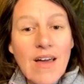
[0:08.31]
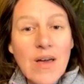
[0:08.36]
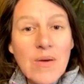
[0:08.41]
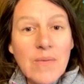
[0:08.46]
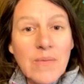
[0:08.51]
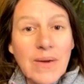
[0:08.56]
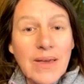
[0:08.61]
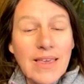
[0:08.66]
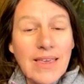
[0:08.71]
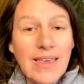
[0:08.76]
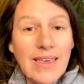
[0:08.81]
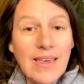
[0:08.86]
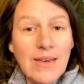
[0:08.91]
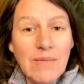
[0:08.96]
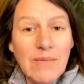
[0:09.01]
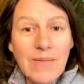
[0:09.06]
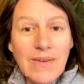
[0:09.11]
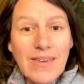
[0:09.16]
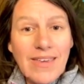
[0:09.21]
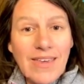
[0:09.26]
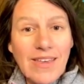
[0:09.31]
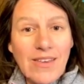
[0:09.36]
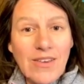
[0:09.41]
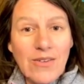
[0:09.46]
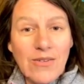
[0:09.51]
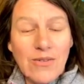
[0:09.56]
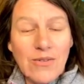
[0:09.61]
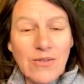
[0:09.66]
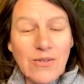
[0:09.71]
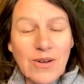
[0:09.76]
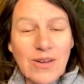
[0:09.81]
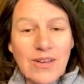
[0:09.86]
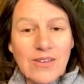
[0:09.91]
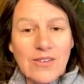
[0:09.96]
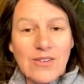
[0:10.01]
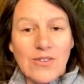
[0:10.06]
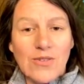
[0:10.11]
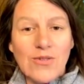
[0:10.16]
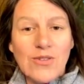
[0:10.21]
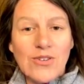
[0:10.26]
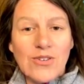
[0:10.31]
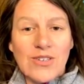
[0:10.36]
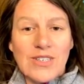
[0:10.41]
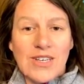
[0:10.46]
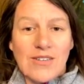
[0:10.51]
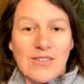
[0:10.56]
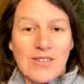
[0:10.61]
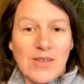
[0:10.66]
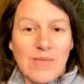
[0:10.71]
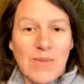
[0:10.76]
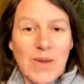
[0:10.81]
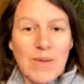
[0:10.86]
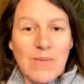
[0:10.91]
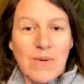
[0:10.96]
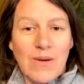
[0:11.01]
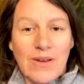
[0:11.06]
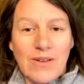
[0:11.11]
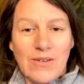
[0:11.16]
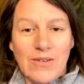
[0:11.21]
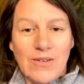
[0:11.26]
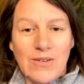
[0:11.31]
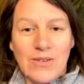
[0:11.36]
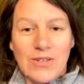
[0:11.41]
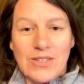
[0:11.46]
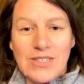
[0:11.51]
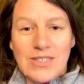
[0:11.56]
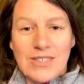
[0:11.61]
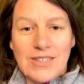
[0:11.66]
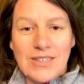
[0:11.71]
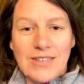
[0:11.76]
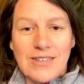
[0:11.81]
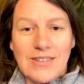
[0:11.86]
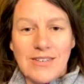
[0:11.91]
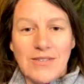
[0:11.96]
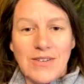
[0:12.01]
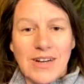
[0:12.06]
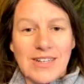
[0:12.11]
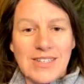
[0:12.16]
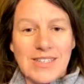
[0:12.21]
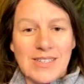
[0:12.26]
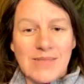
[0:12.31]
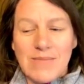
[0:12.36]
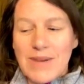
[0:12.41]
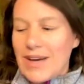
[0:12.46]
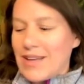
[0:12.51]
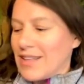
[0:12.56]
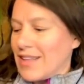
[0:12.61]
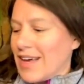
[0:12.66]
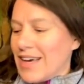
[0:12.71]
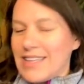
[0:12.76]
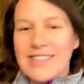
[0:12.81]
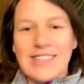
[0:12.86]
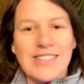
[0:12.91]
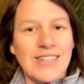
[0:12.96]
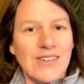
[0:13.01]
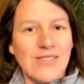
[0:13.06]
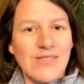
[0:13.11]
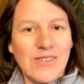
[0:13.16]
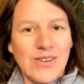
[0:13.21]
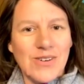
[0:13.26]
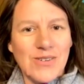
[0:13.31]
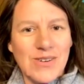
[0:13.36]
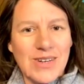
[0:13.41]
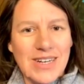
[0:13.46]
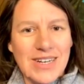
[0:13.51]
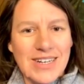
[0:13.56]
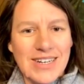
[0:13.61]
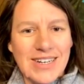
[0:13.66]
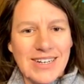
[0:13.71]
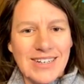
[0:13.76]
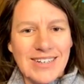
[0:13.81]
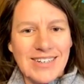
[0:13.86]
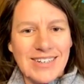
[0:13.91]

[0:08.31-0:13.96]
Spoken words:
But Kim, can you introduce yourself to people? I know you've got some online stuff going on.